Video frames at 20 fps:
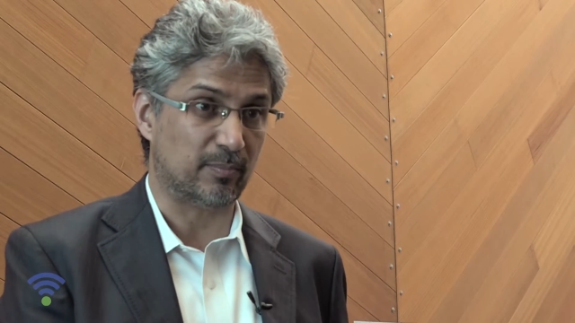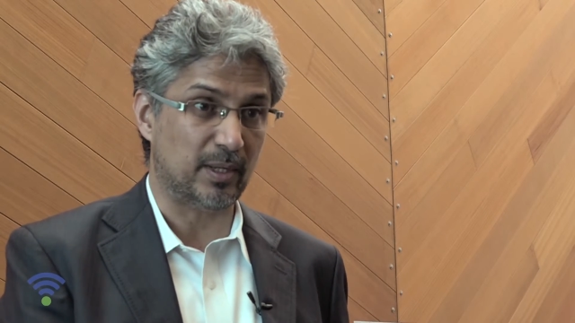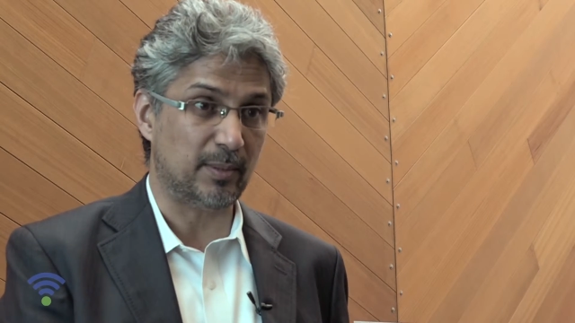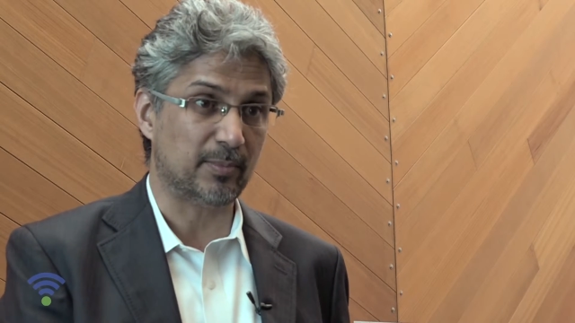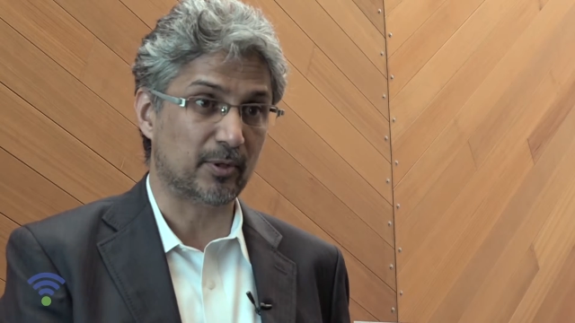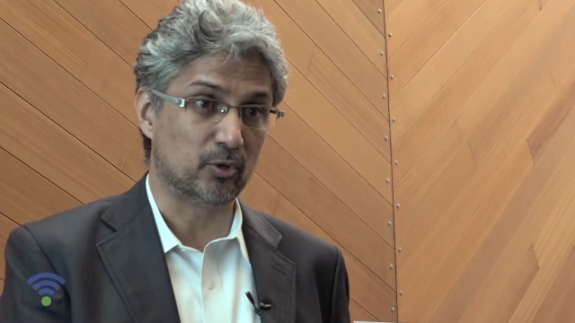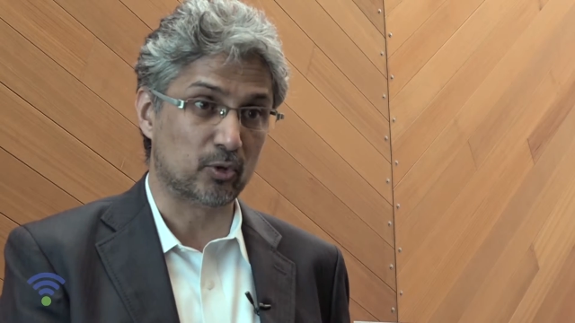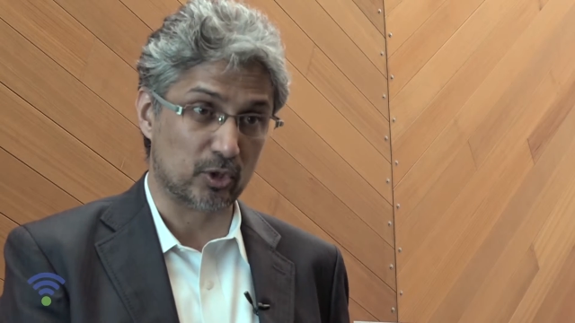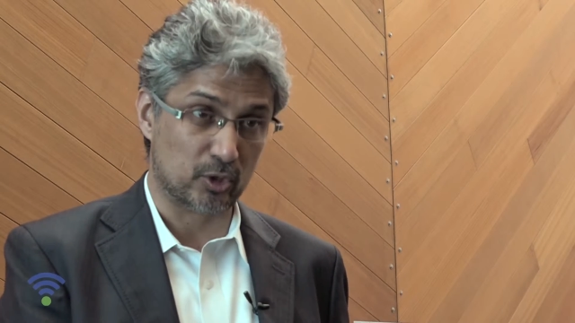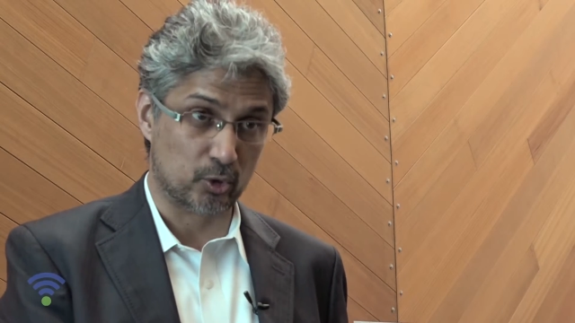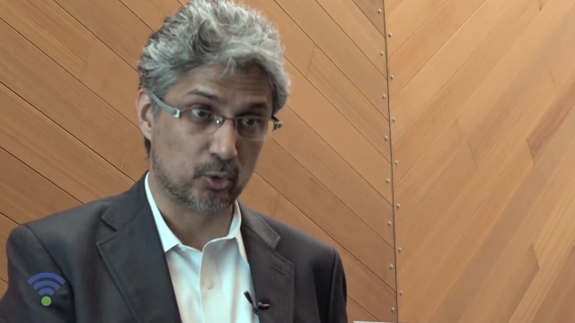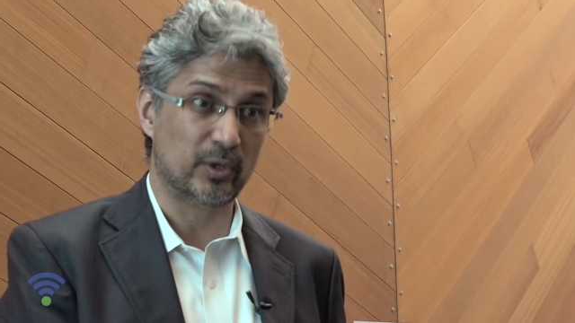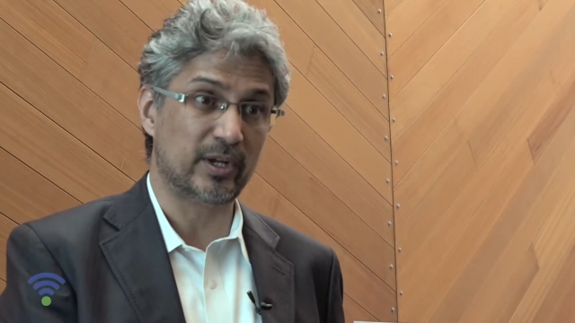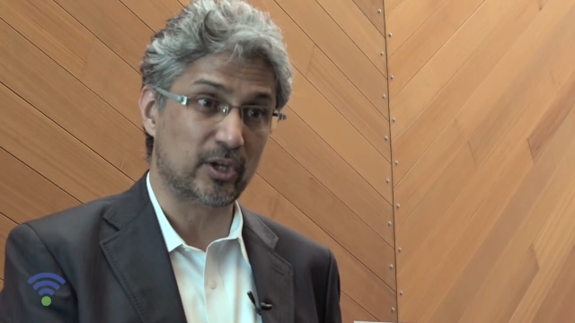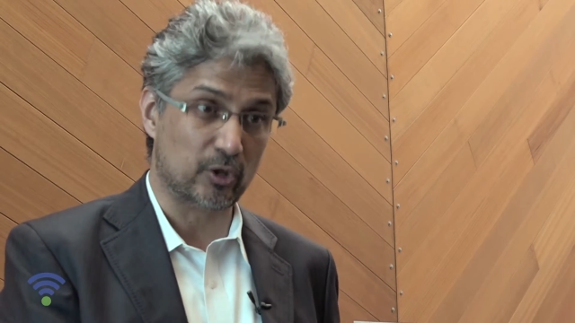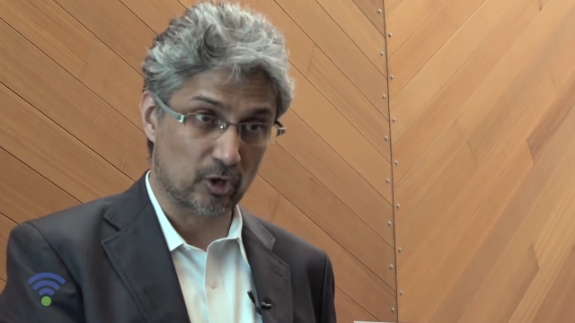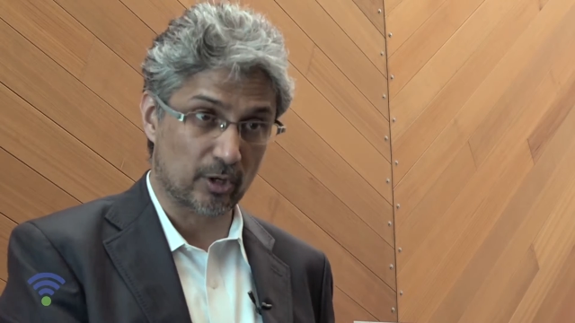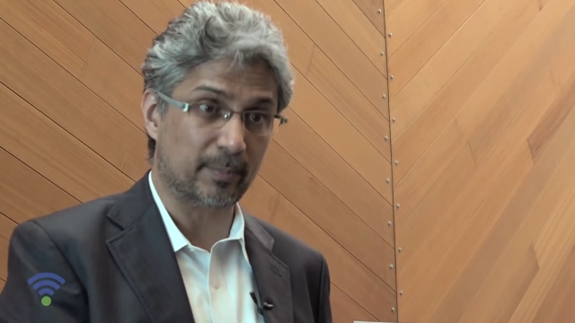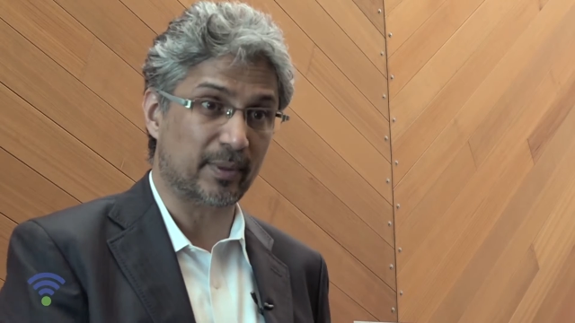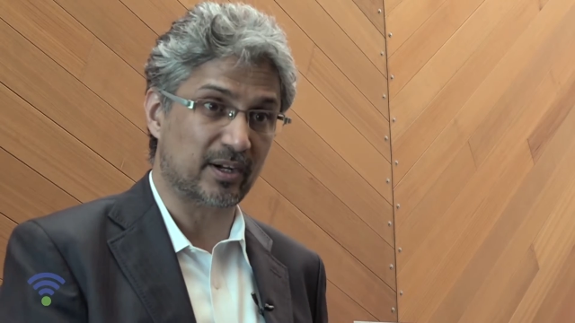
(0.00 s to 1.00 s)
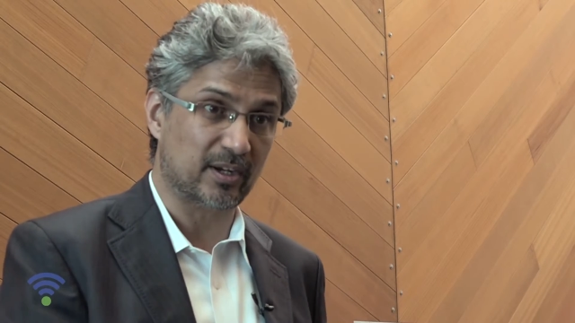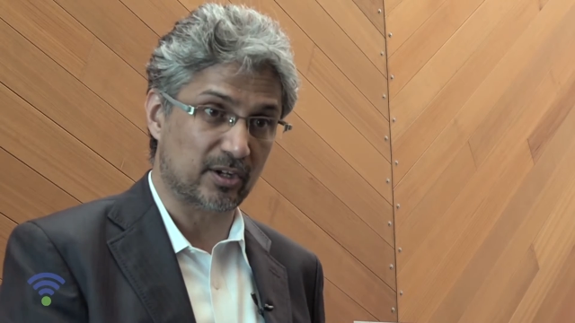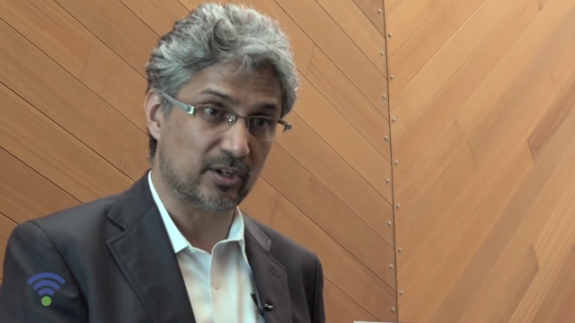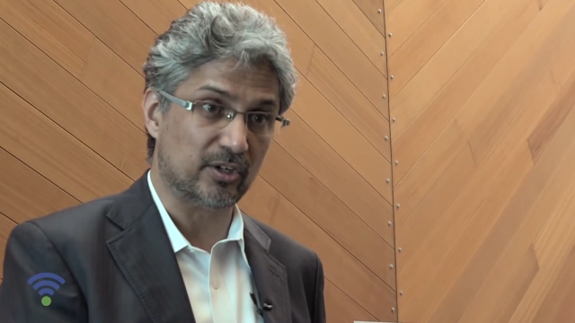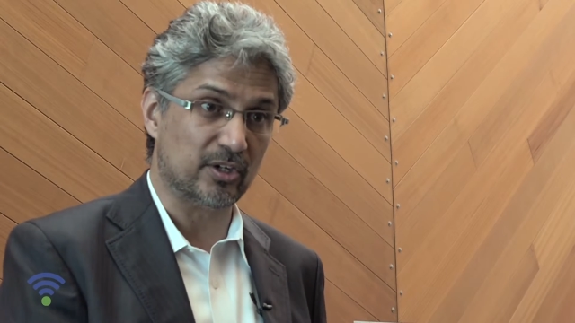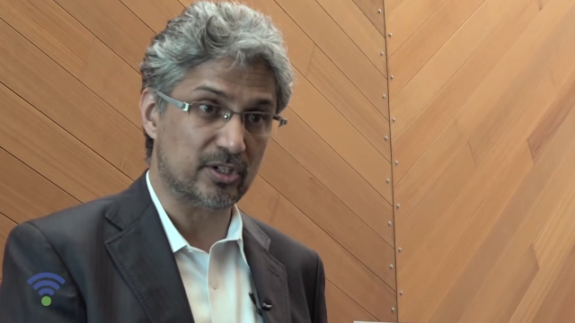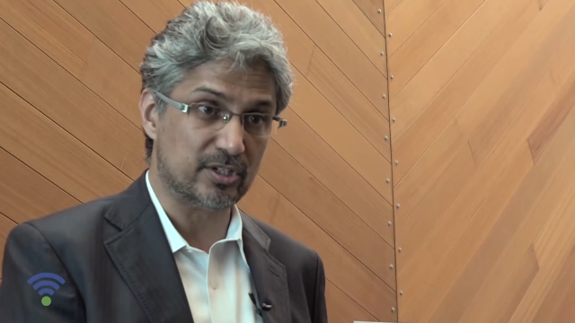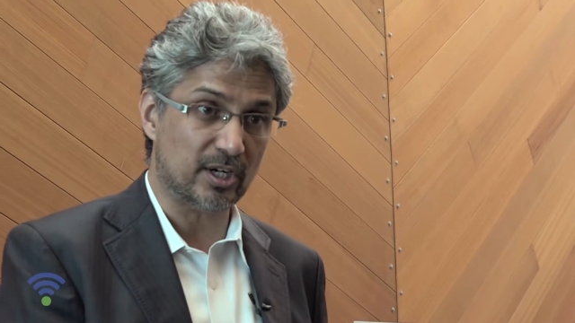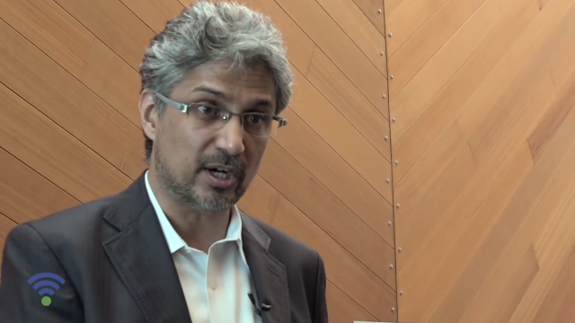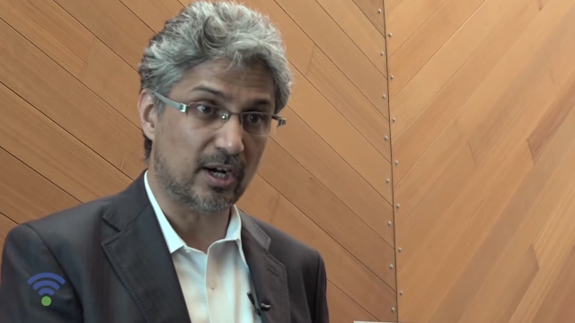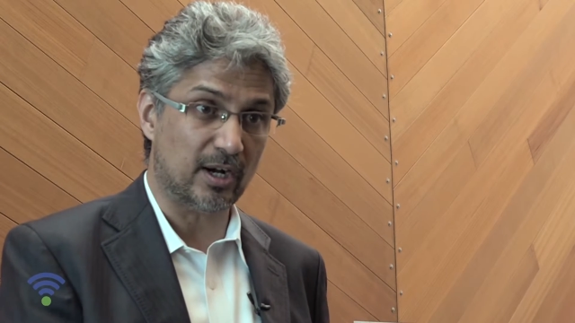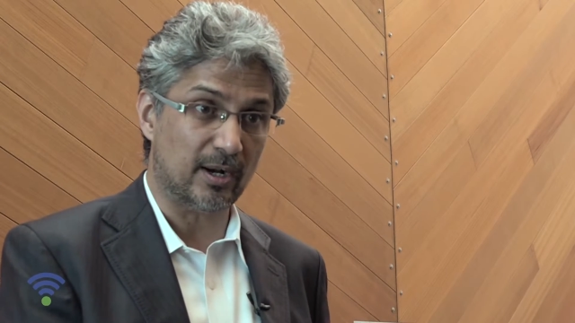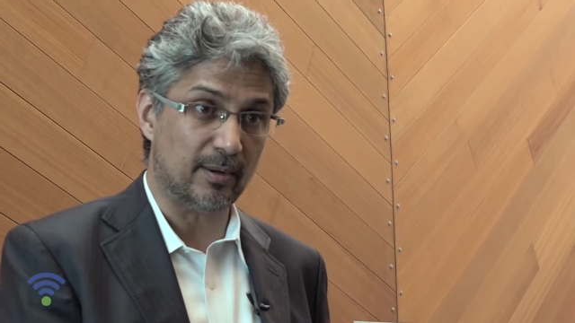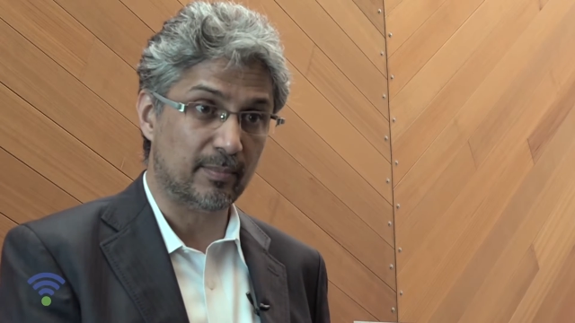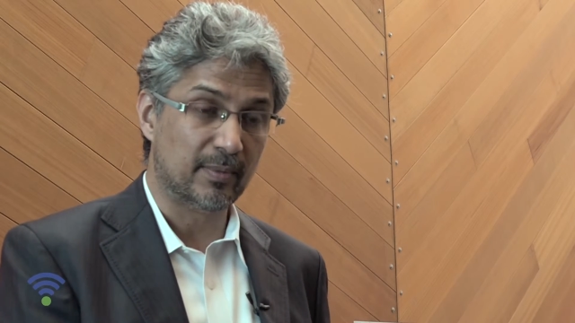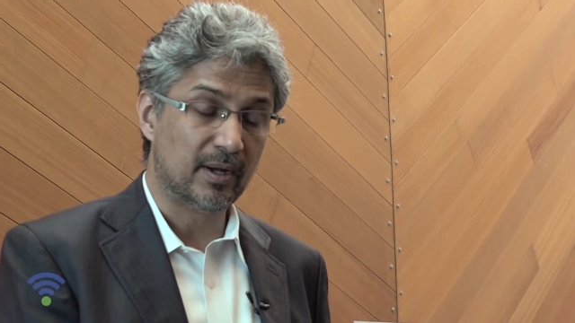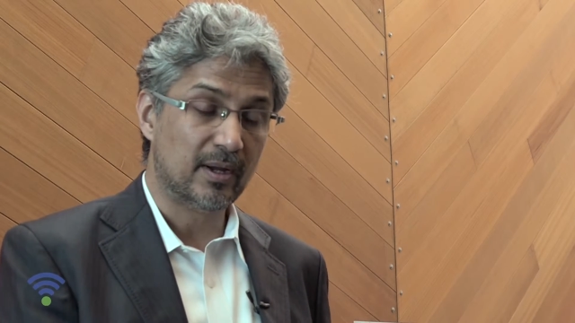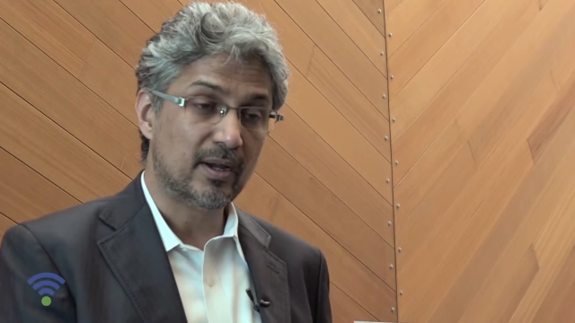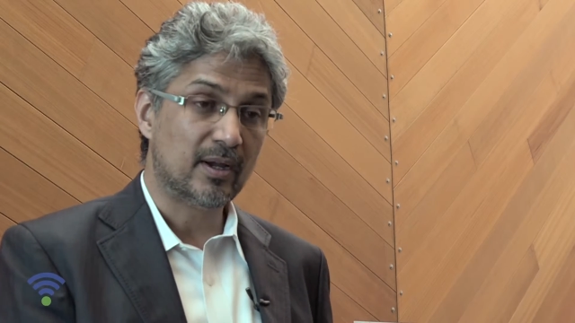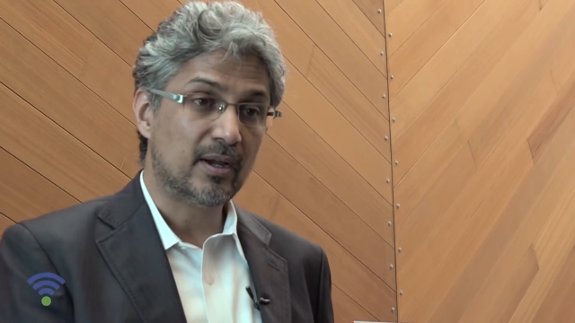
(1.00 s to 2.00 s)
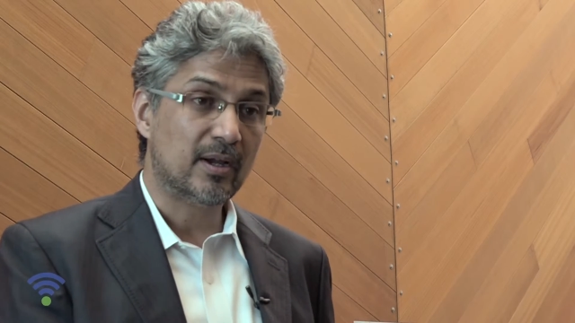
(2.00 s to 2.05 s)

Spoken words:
people who are doing your particular job,